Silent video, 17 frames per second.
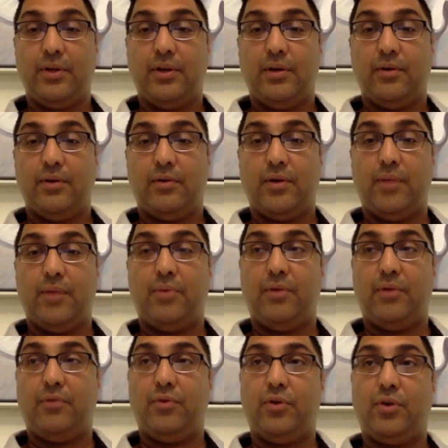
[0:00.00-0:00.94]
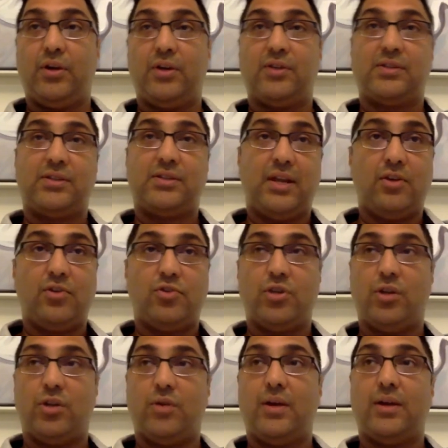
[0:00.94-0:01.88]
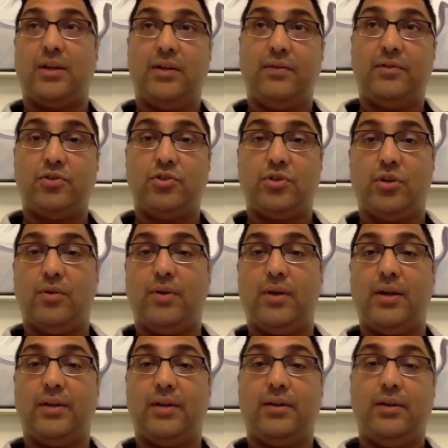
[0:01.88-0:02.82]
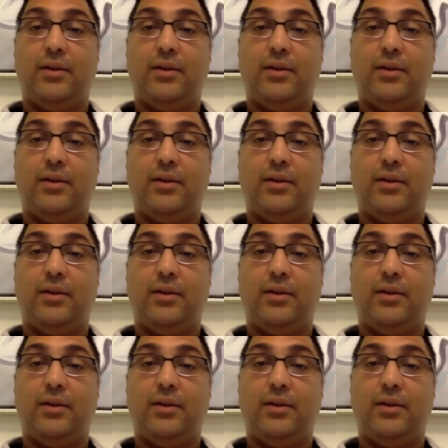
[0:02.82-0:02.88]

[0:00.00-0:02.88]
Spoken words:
Okay. Right? But if you're going to stay in Chilliwack, live in Chilliwack